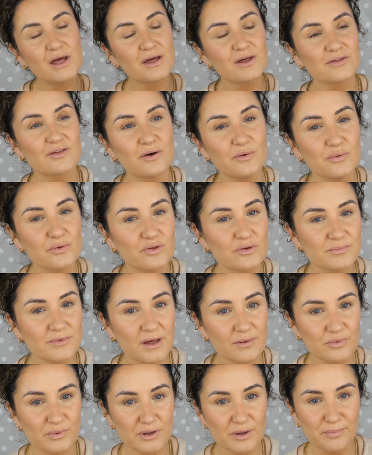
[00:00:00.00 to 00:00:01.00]
So
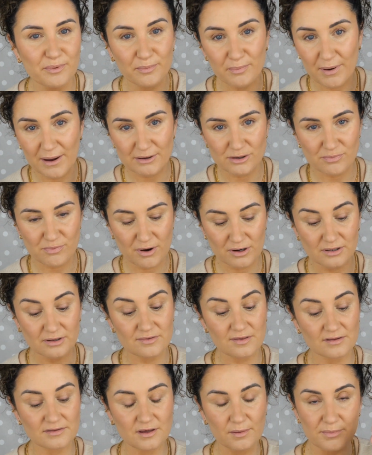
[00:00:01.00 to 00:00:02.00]
sometimes when you put powder
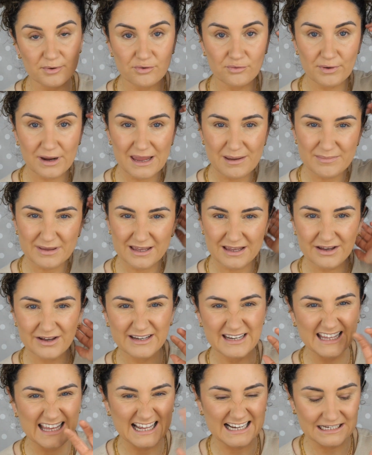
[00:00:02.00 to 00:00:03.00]
products on top of cream, they can
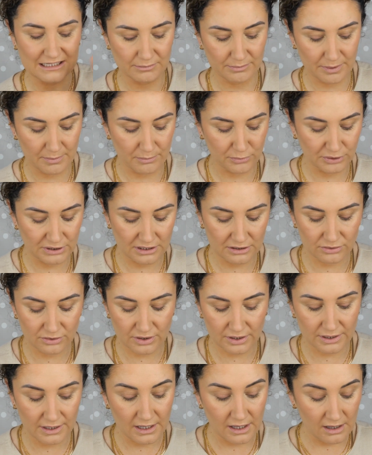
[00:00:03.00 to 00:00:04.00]
kind of get a little bit muddy
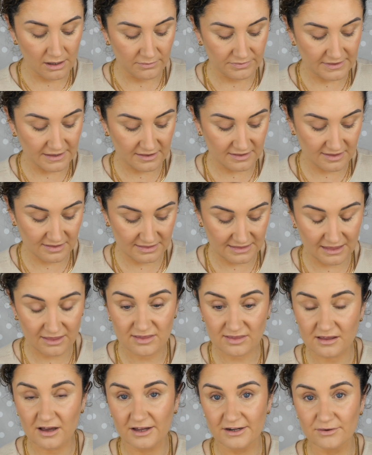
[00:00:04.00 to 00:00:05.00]
looking.
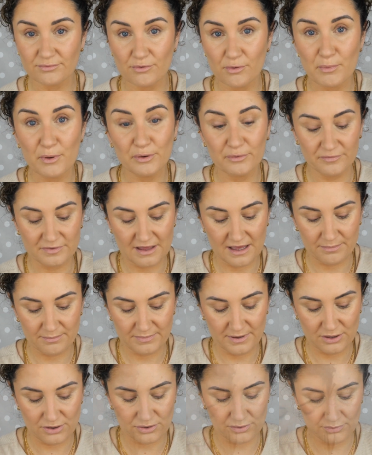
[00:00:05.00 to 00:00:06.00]
This kind of removes that
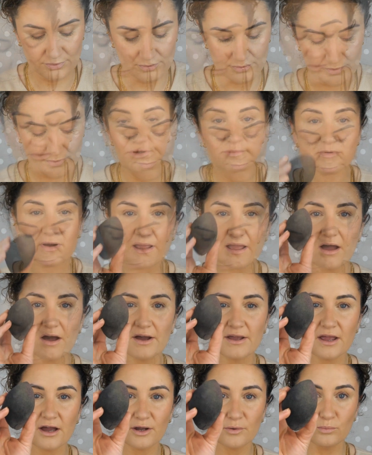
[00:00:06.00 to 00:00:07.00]
issue. For under my
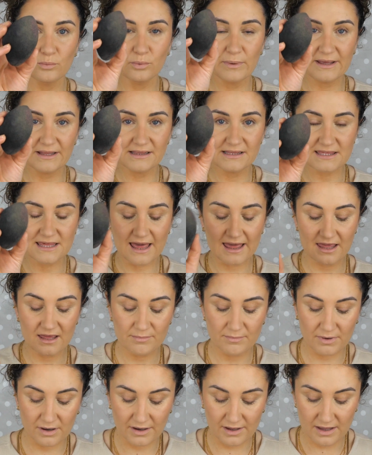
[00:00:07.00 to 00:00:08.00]
eye, I will take
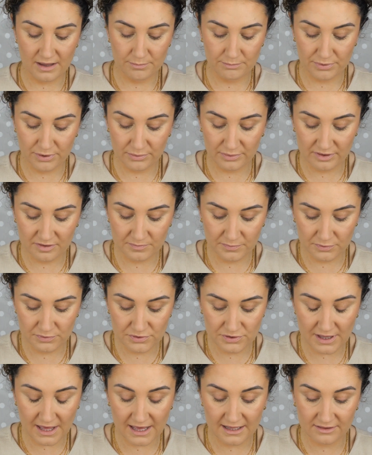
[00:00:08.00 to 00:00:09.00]
my beauty
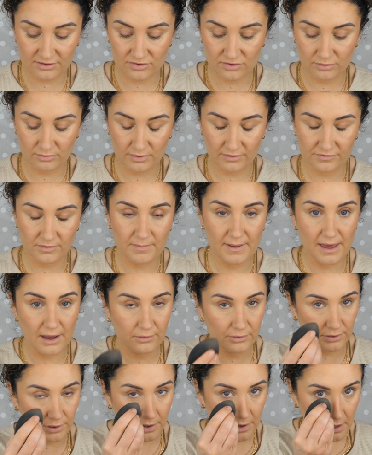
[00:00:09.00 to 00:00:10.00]
sponge and some of the
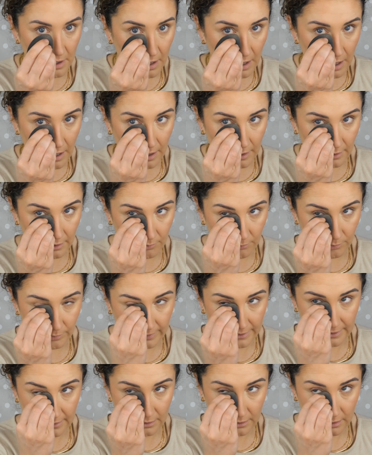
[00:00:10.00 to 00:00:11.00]
powder, and I
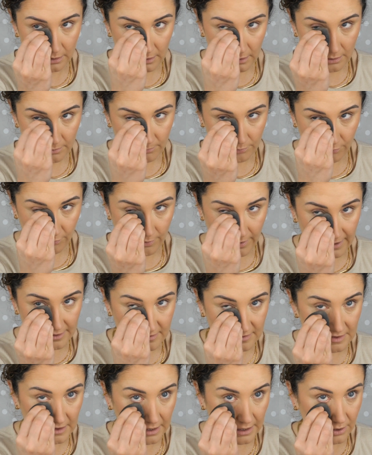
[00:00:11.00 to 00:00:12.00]
will
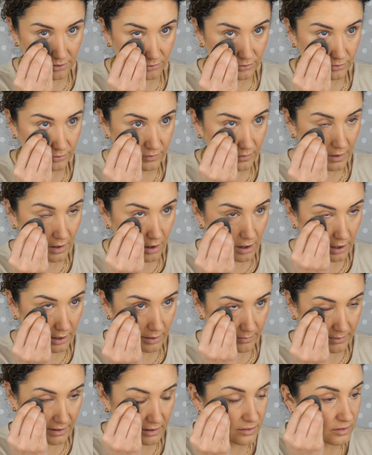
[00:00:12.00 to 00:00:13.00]
press in under the eye
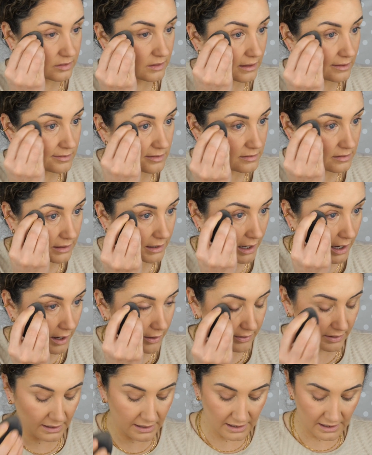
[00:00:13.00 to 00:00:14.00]
because this is an
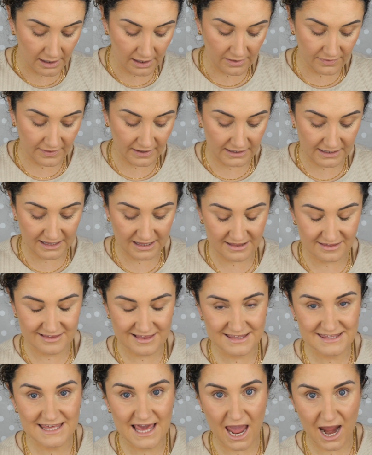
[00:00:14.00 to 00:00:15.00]
area that is
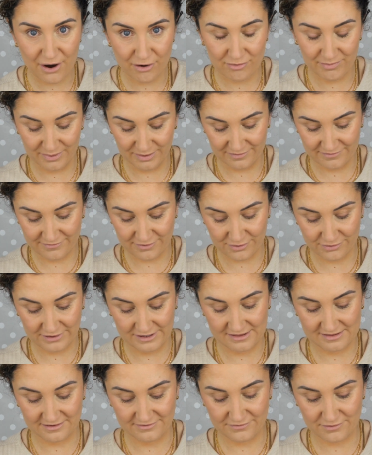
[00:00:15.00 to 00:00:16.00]
terrible for
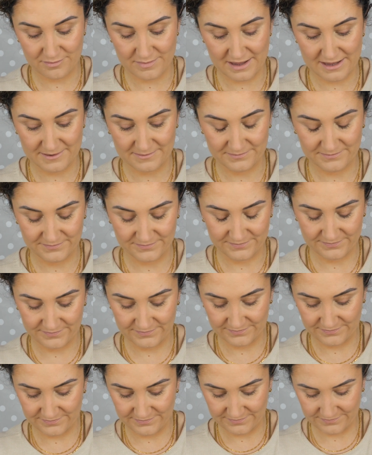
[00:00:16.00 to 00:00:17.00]
creasing for me.
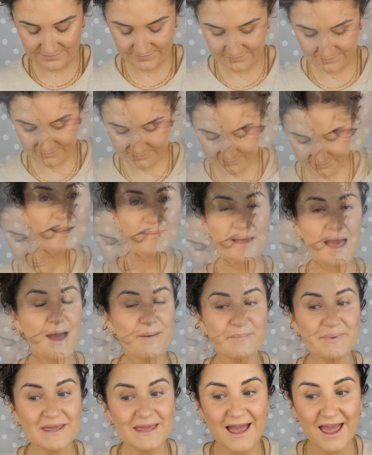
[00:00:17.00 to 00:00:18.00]
And I'm
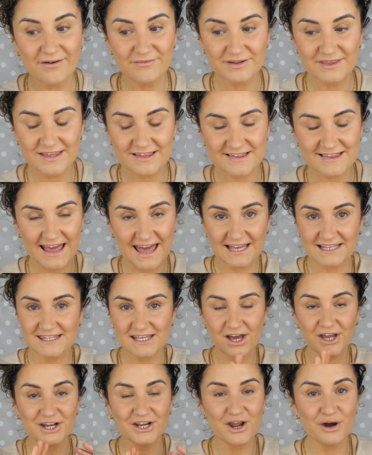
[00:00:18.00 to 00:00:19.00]
happy, everything's set.
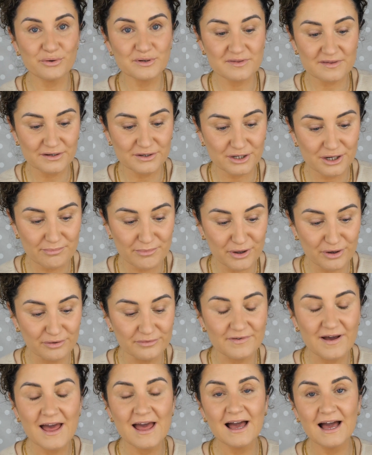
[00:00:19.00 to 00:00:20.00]
I know it's not going to
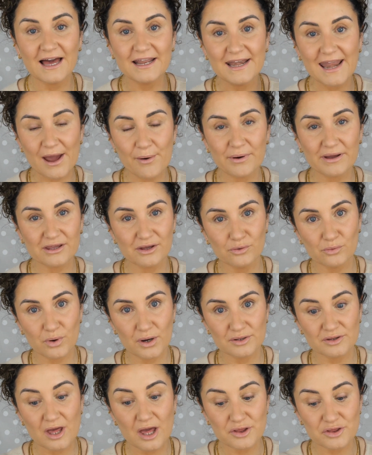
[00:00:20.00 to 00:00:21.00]
move, and now I can go
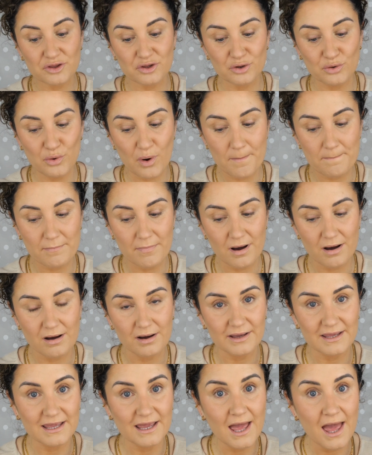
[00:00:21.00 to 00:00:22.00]
on to
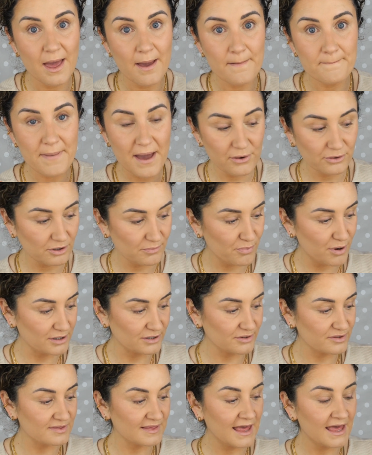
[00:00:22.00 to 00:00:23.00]
my powder
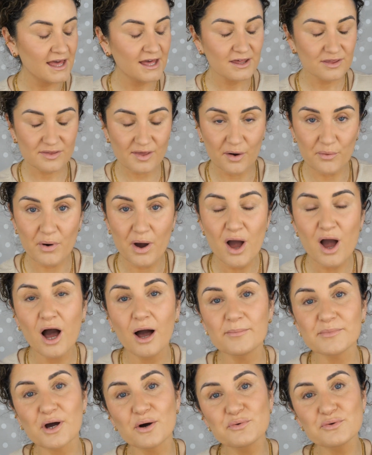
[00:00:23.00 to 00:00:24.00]
products. So
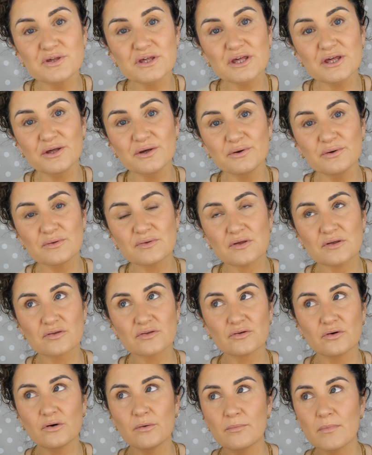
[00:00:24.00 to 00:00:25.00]
I'm going to use
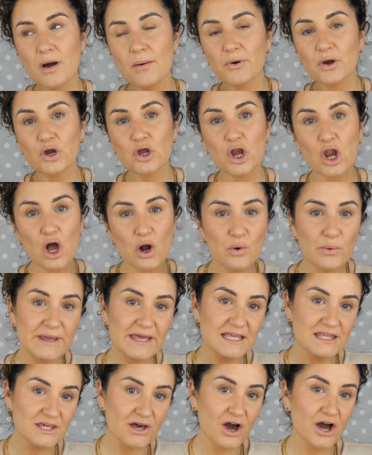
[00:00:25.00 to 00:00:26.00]
some
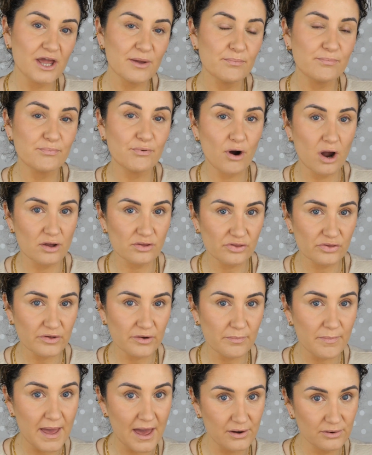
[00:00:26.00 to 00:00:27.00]
glowy type
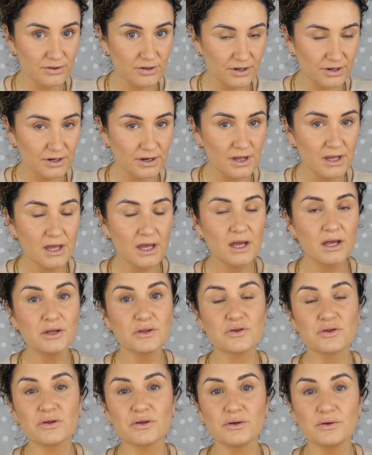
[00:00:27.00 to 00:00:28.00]
bronzer powder
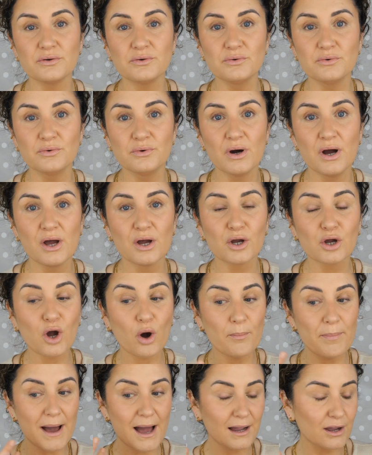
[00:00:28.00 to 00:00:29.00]
to
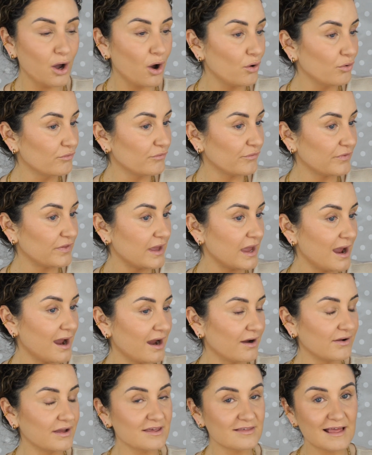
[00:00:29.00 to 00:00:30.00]
go back over the
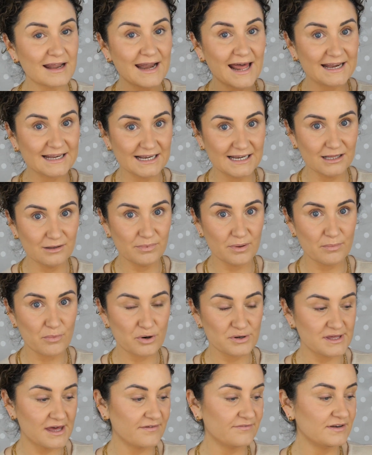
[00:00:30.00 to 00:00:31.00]
areas and add a little bit
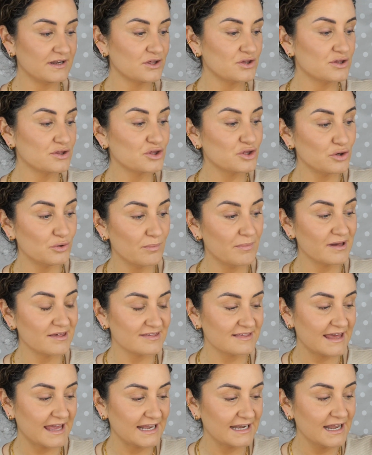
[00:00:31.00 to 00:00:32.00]
more definition to my
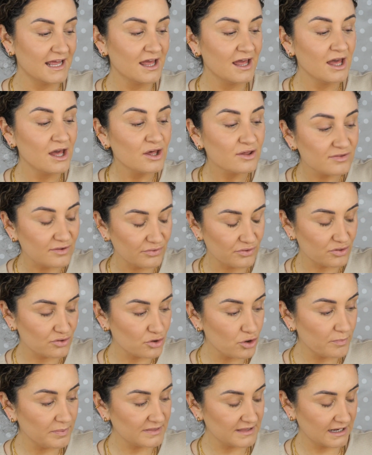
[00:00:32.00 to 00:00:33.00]
skin. So there's a
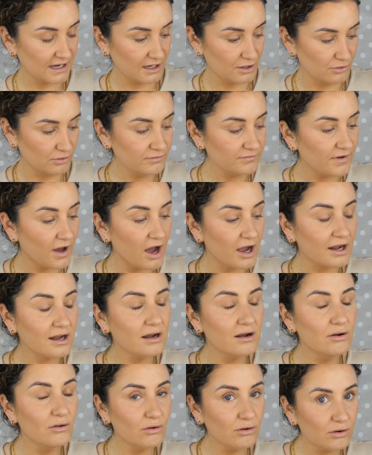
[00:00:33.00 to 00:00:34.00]
couple that I love. I
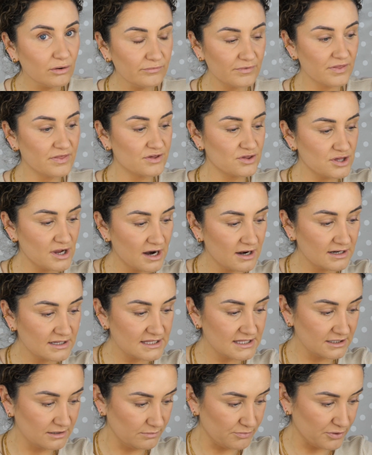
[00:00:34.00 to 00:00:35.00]
love the Charlotte
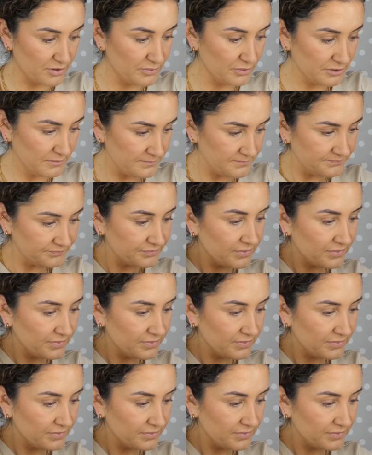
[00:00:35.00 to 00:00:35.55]
Tilbury one.